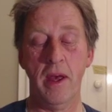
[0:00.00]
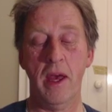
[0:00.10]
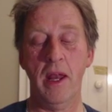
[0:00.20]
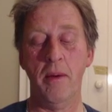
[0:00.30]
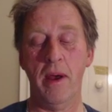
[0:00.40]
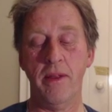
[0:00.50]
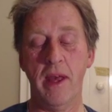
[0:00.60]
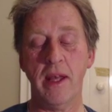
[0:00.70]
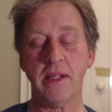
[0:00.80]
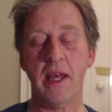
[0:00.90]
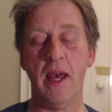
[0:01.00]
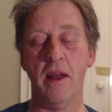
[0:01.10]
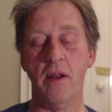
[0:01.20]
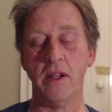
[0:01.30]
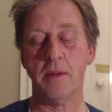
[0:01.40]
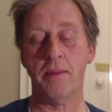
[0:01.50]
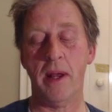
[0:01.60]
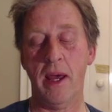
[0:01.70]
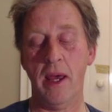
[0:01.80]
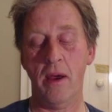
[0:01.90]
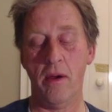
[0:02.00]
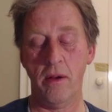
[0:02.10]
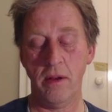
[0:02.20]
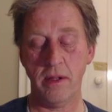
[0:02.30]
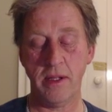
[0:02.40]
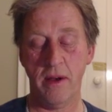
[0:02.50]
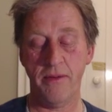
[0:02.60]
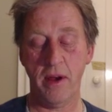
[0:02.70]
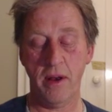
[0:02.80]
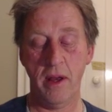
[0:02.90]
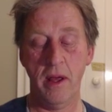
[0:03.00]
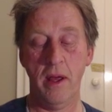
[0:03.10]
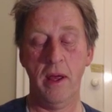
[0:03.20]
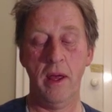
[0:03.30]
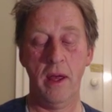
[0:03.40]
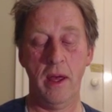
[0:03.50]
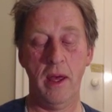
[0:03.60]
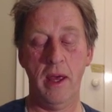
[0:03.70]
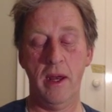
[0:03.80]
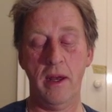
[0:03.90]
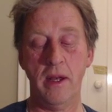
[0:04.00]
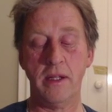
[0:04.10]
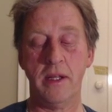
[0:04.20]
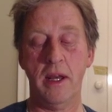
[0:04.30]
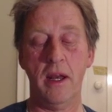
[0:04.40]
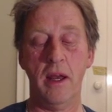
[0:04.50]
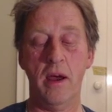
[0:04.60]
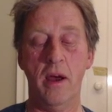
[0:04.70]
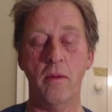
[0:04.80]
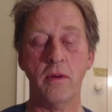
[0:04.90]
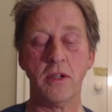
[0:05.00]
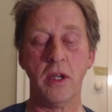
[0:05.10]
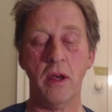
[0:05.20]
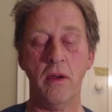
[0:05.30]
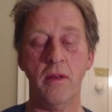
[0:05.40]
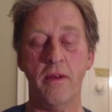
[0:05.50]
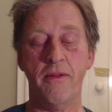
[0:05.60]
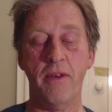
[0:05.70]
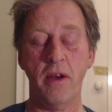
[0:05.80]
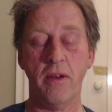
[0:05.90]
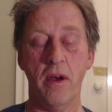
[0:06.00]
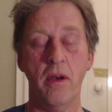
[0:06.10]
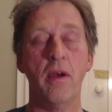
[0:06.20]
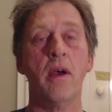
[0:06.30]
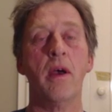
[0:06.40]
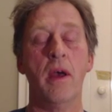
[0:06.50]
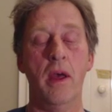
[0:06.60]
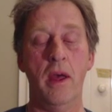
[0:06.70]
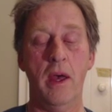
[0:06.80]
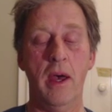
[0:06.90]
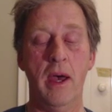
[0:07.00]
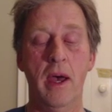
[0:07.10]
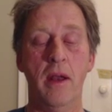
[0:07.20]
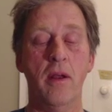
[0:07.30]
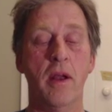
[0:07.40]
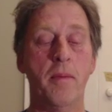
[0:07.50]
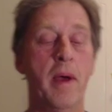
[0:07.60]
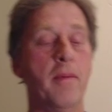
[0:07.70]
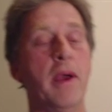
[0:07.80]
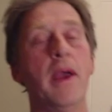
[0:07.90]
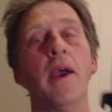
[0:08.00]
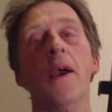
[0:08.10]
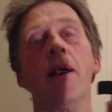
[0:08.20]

Anyway, that's how not to play on your cell phone. And incidentally, I will show you the photo, not about me,